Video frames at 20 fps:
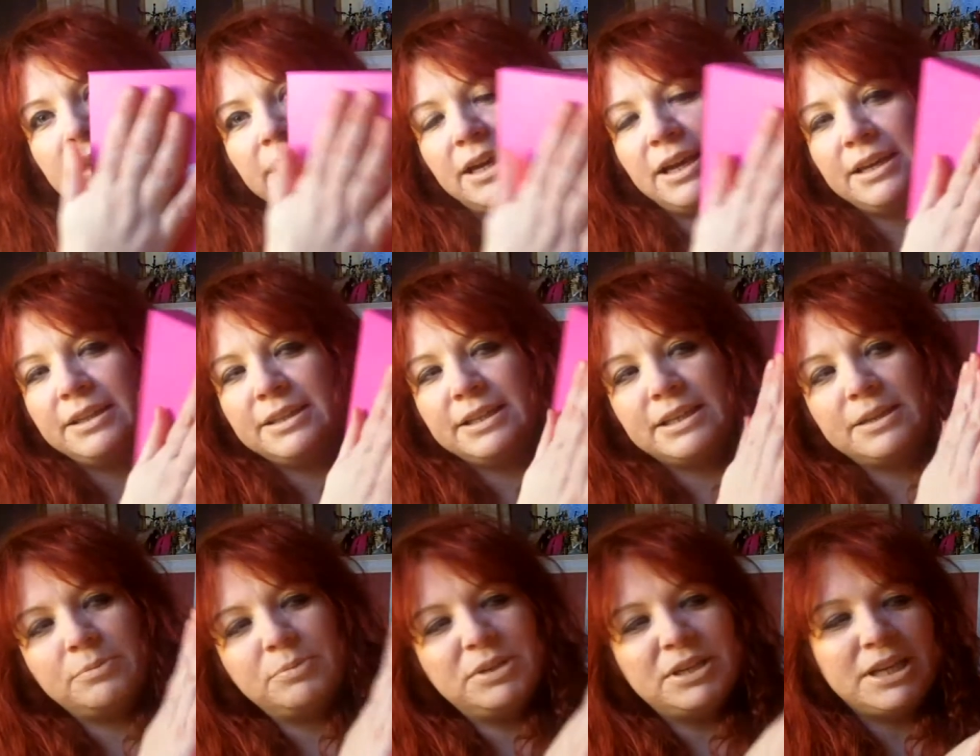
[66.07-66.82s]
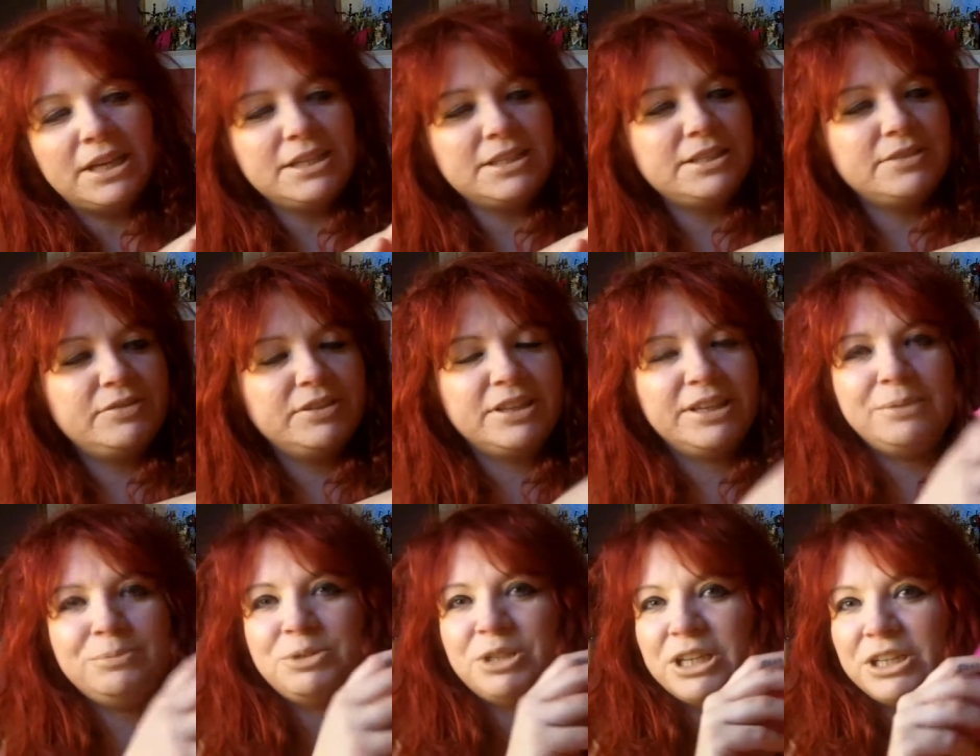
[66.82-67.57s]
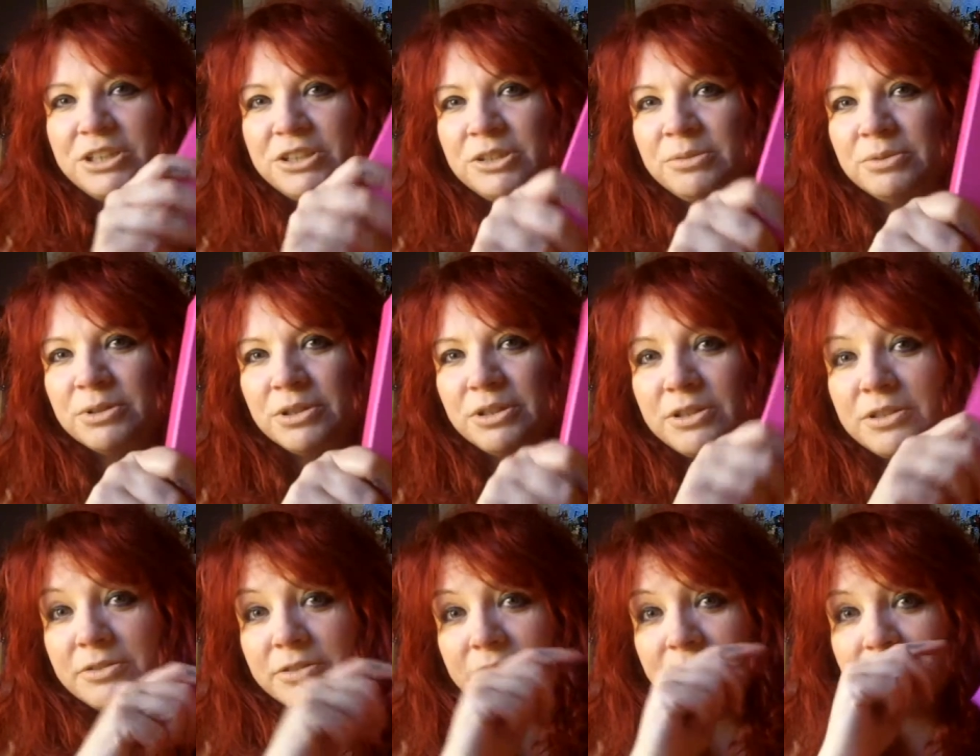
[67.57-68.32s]
I think it'd be nice if they keep changing up the
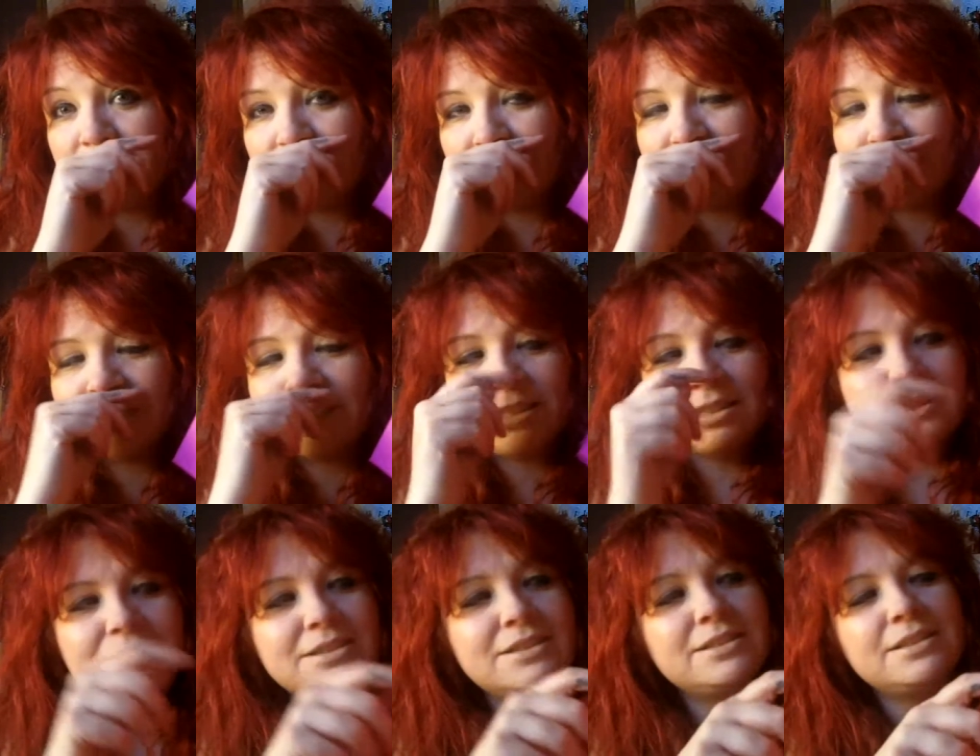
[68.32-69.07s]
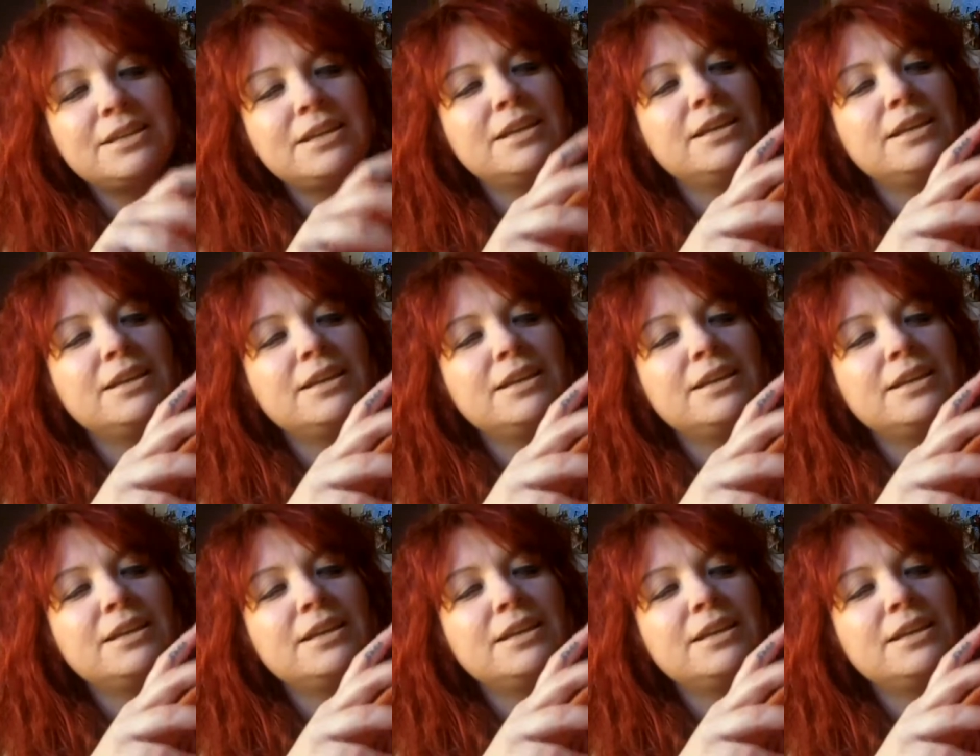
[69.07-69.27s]
colours for different seasons,